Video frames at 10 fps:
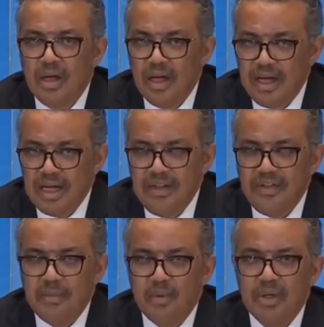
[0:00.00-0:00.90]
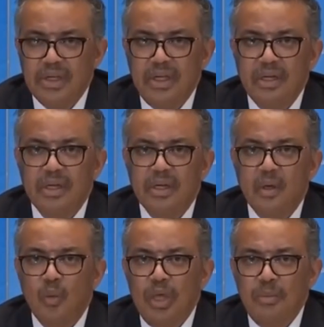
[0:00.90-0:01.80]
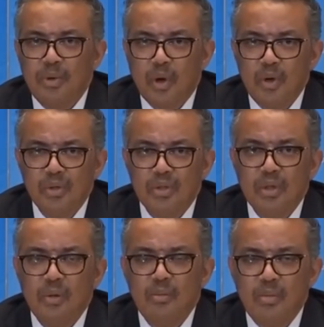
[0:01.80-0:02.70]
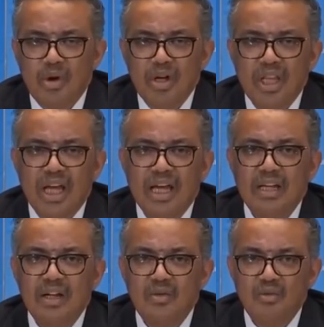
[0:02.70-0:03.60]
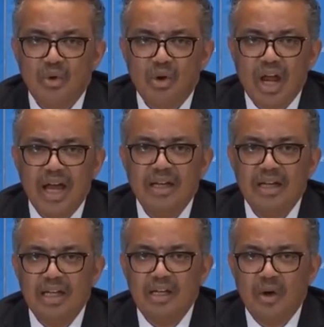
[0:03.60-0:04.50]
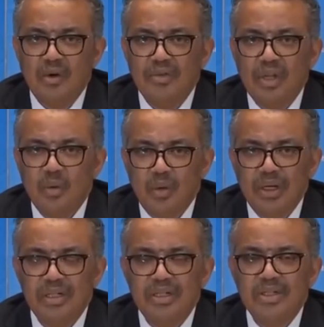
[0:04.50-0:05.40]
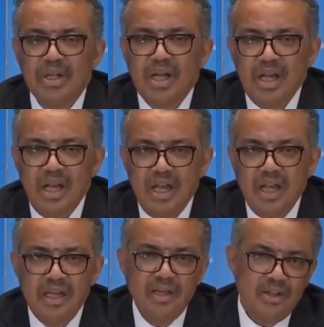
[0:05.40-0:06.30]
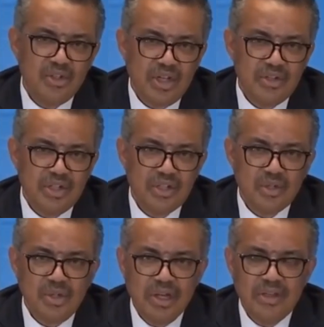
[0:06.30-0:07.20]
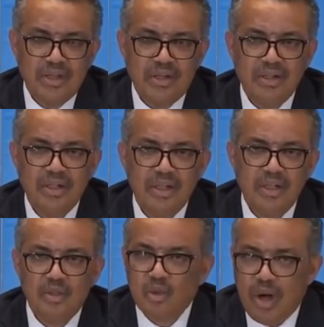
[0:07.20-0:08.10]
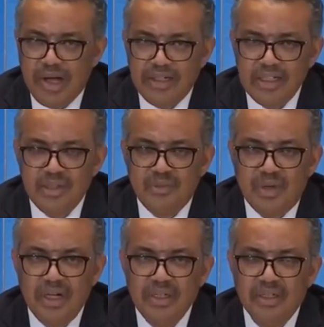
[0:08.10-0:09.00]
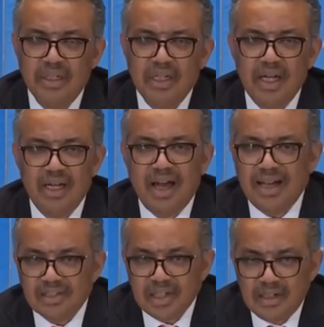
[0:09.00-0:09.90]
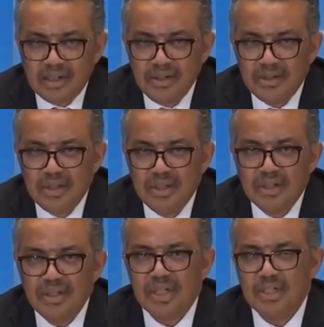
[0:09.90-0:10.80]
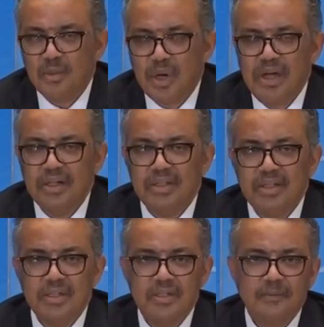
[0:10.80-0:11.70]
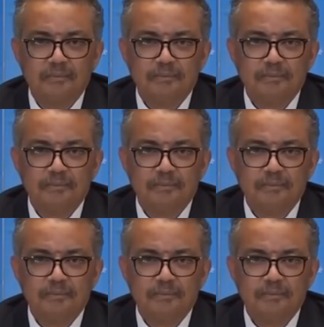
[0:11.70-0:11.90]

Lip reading: early February, we brought more than 400 of the world's leading researchers together to identify and accelerate research priorities.